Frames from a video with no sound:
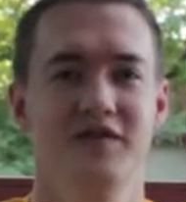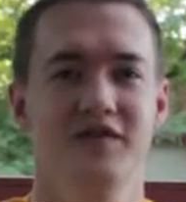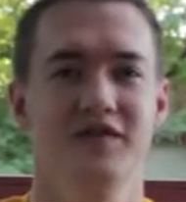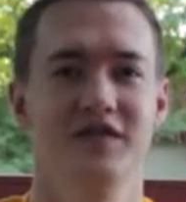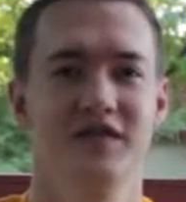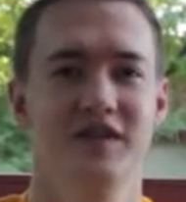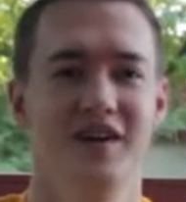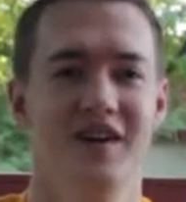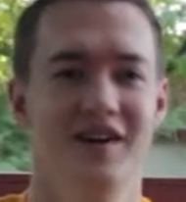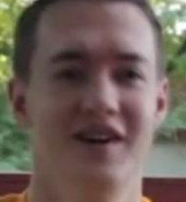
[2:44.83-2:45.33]

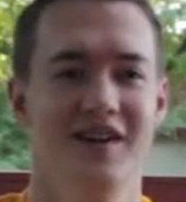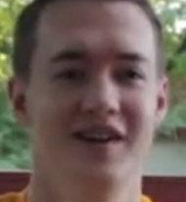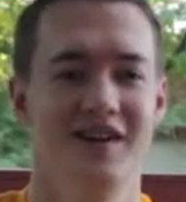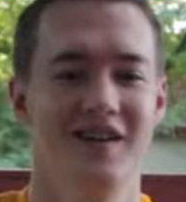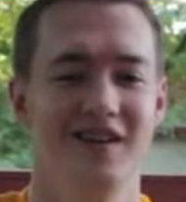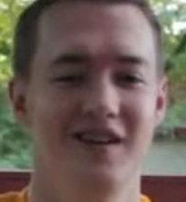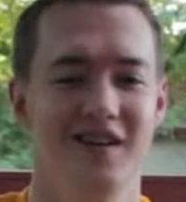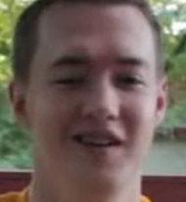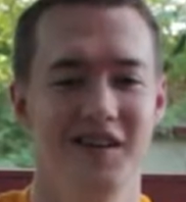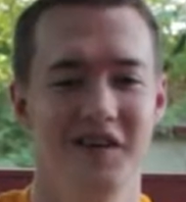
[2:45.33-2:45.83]
Uh,
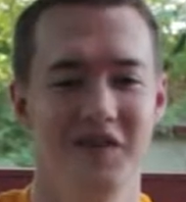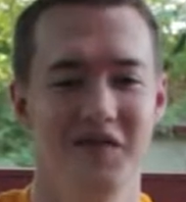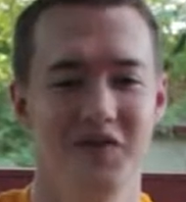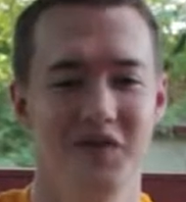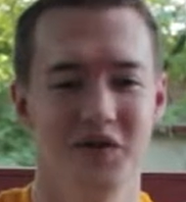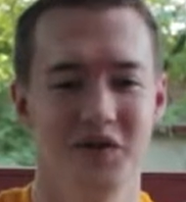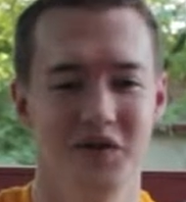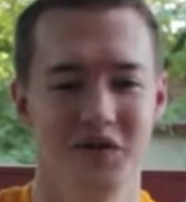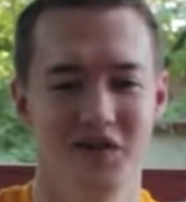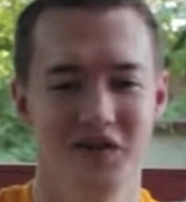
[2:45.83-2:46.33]
and I've
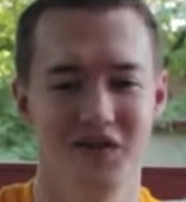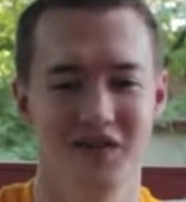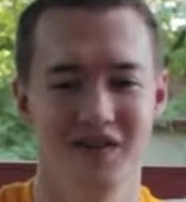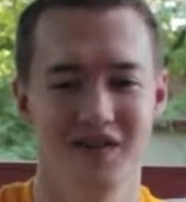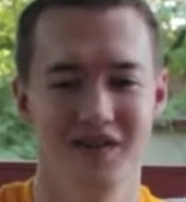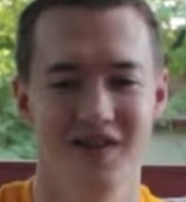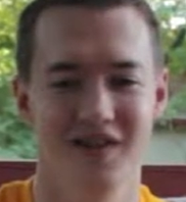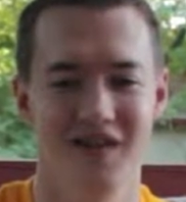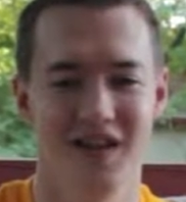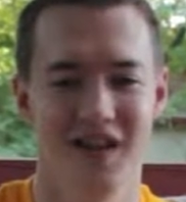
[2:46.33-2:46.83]
learned
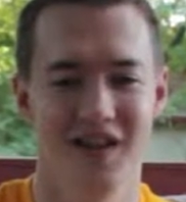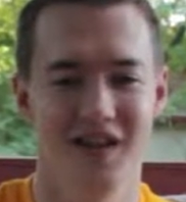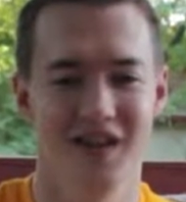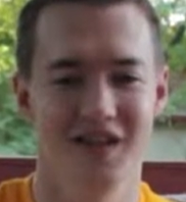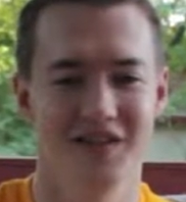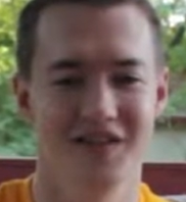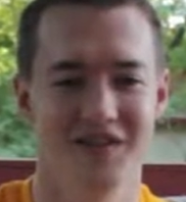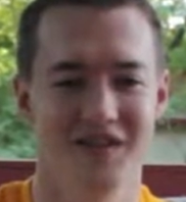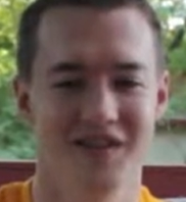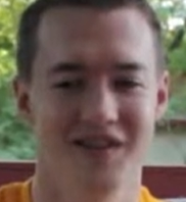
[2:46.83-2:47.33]
that
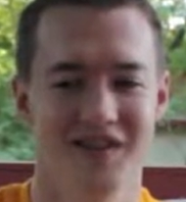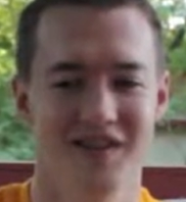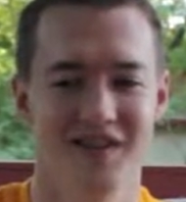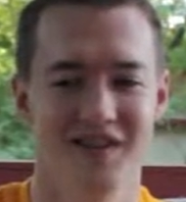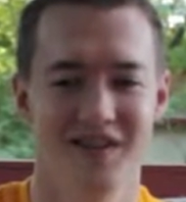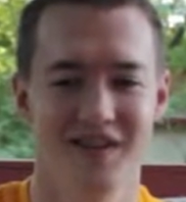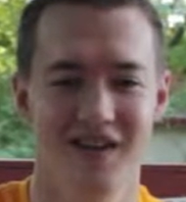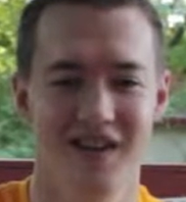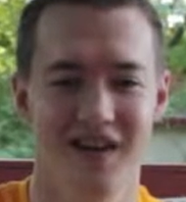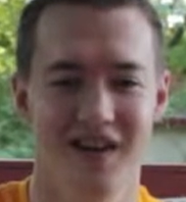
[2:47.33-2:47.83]
lesson
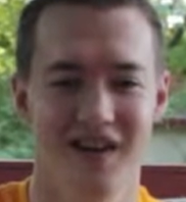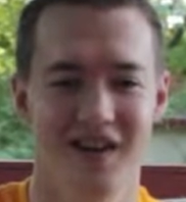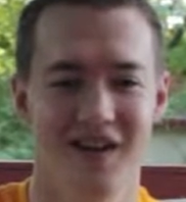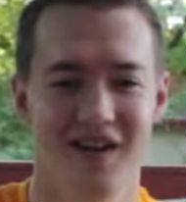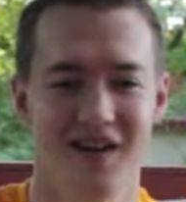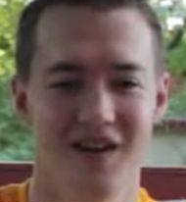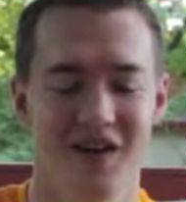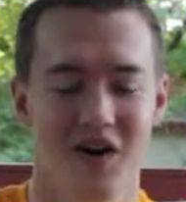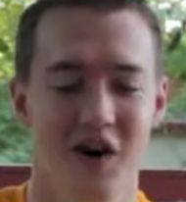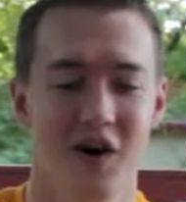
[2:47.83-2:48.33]

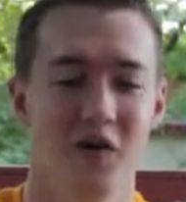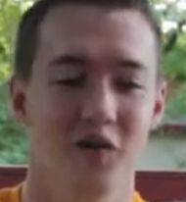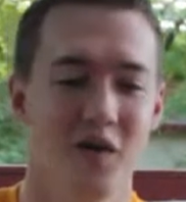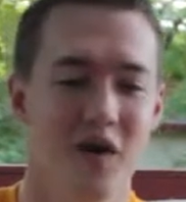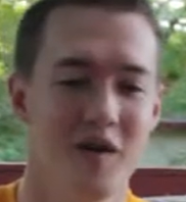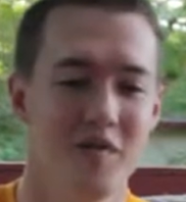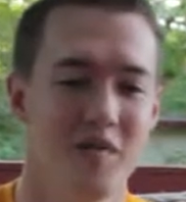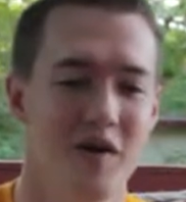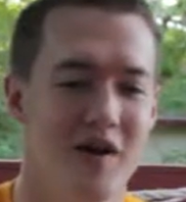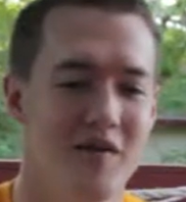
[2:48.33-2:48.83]
uh, hard
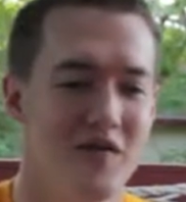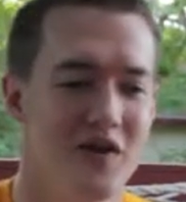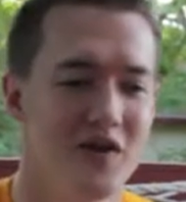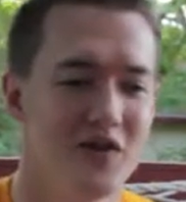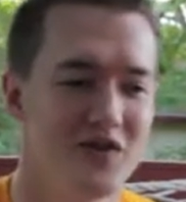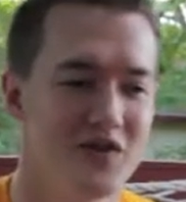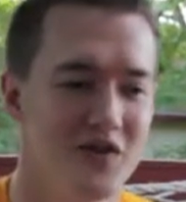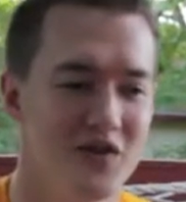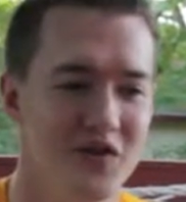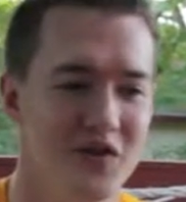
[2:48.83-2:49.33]
way, but I've
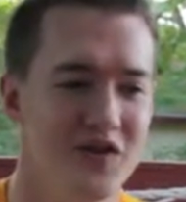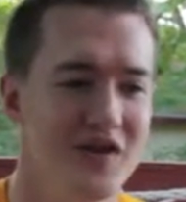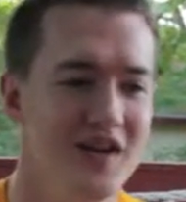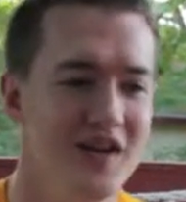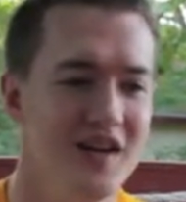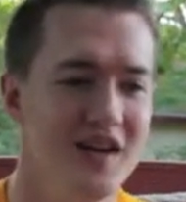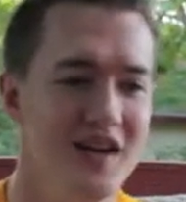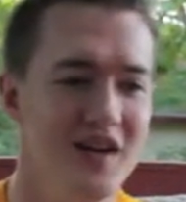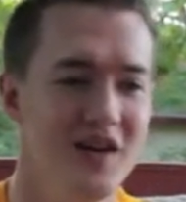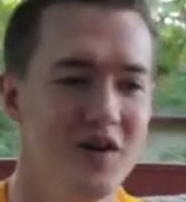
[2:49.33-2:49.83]
also
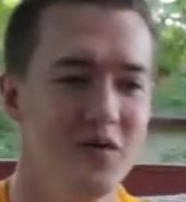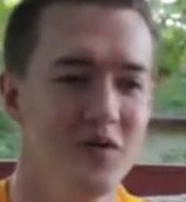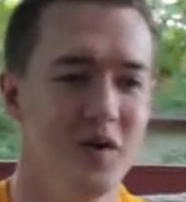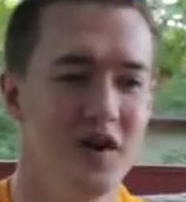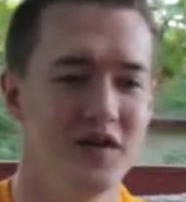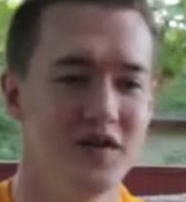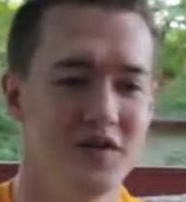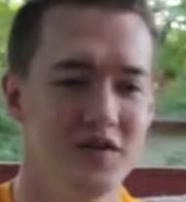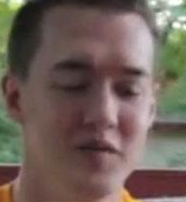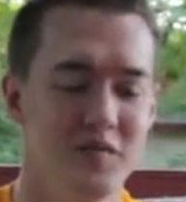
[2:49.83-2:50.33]

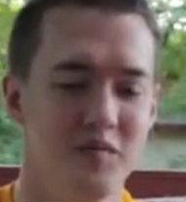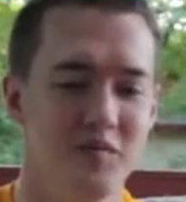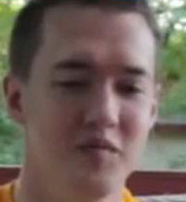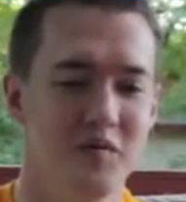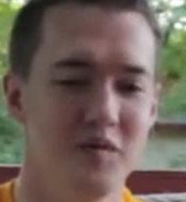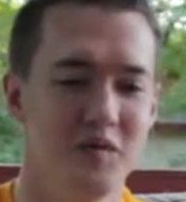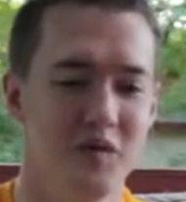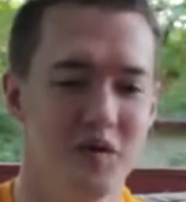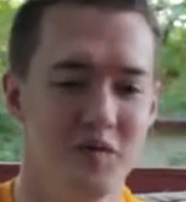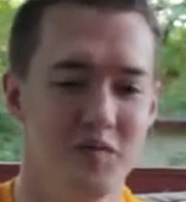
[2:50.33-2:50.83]
read
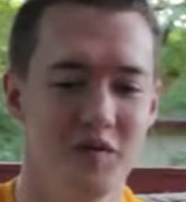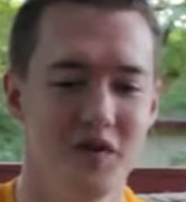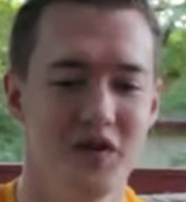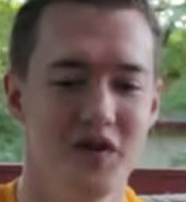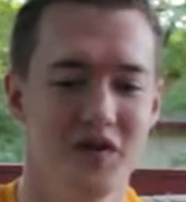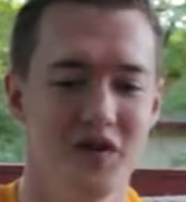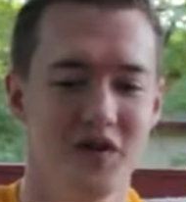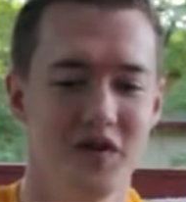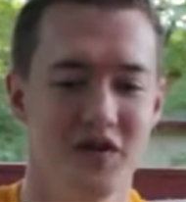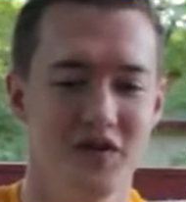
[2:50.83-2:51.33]
some good
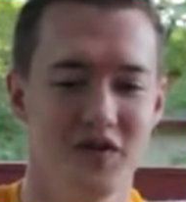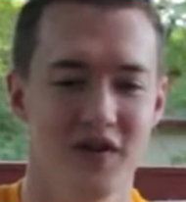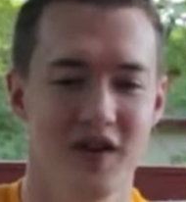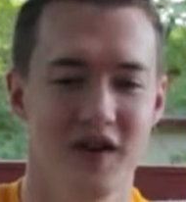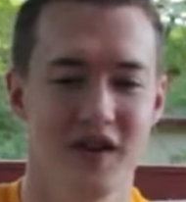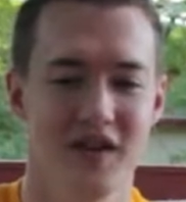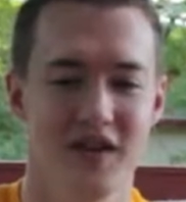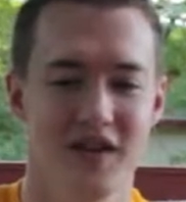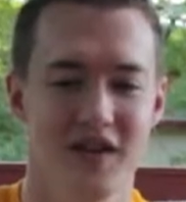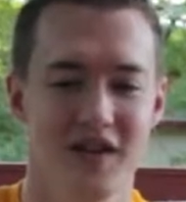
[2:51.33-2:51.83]
materials
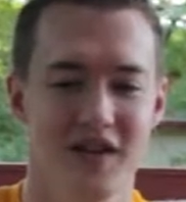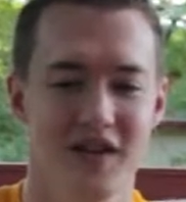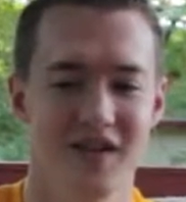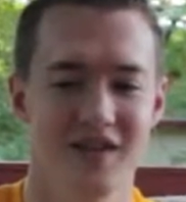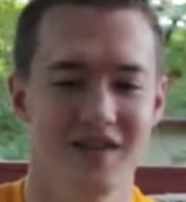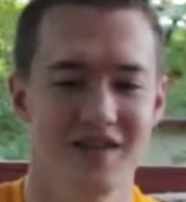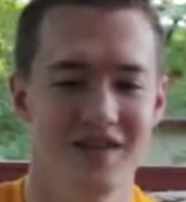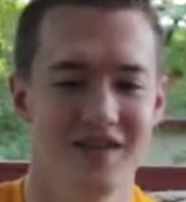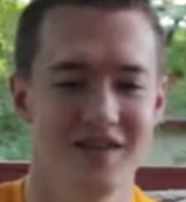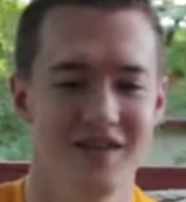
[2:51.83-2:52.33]
on it that
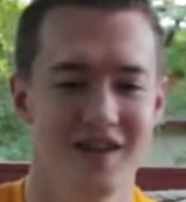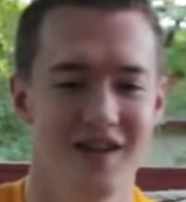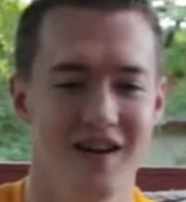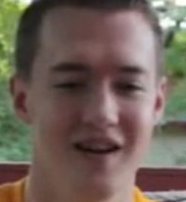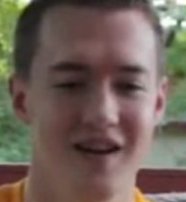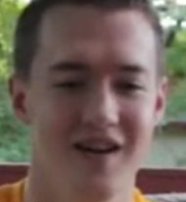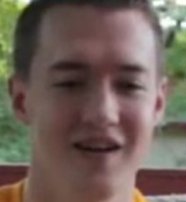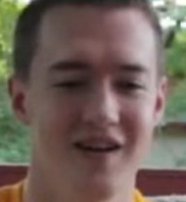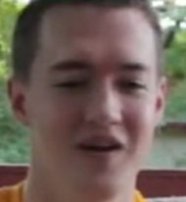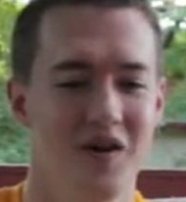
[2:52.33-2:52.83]

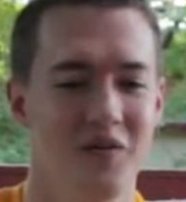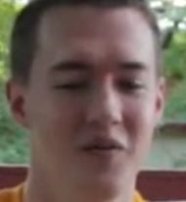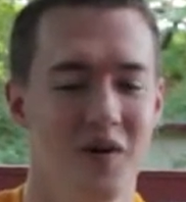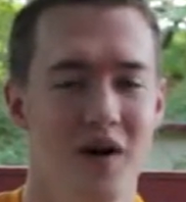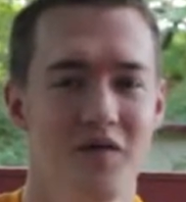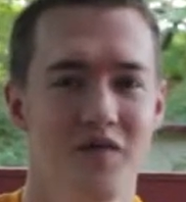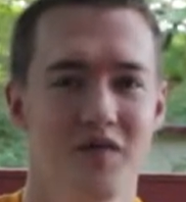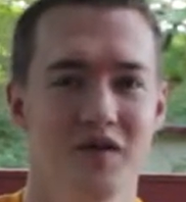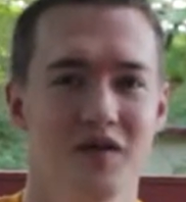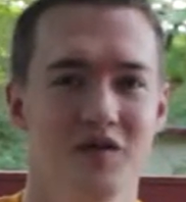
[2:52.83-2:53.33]
uh, I'll
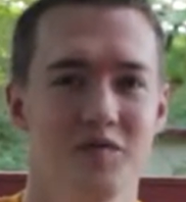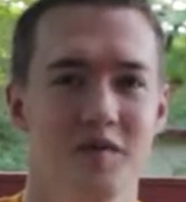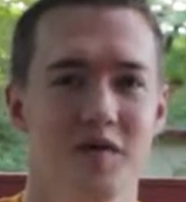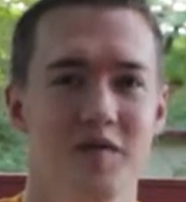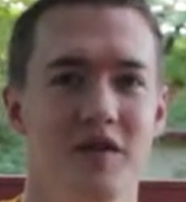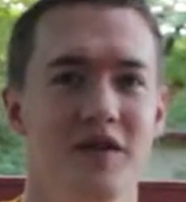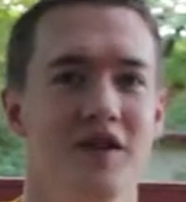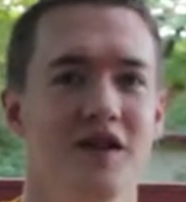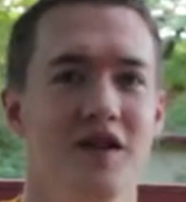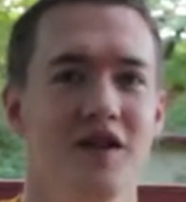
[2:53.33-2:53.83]
reference
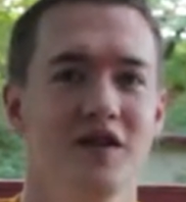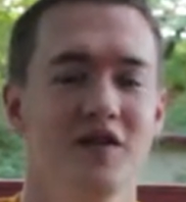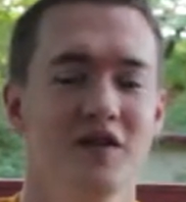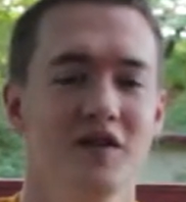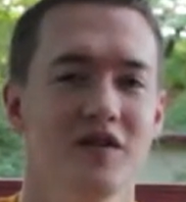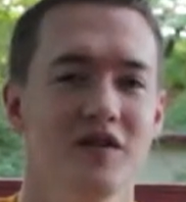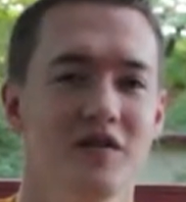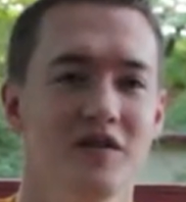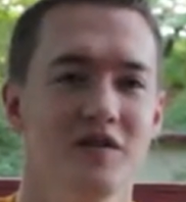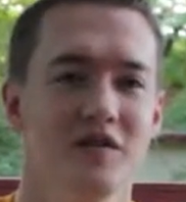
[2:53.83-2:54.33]
maybe in
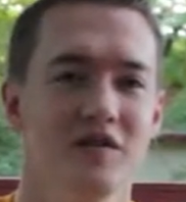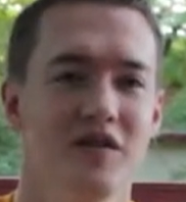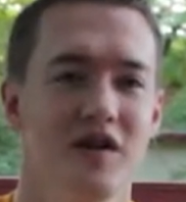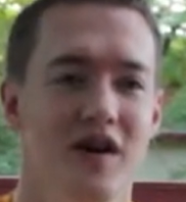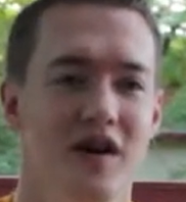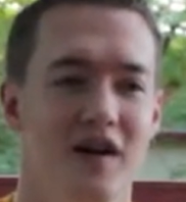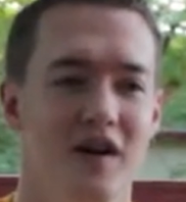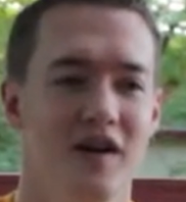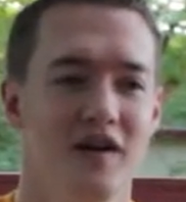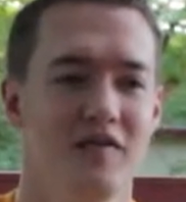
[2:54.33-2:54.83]
later
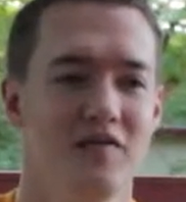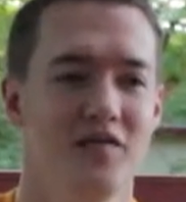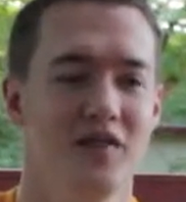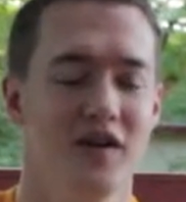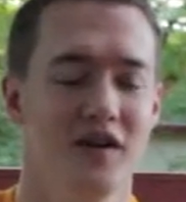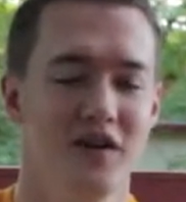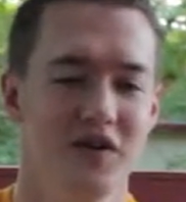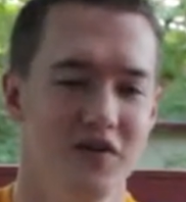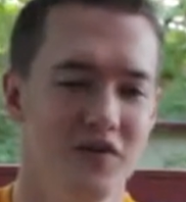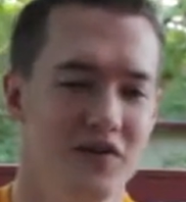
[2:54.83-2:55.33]
uh,
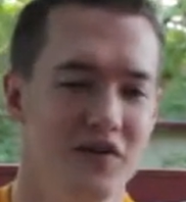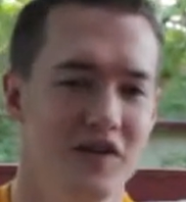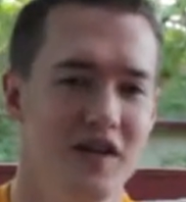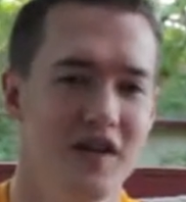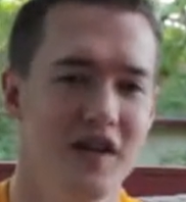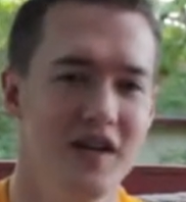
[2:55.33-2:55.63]
videos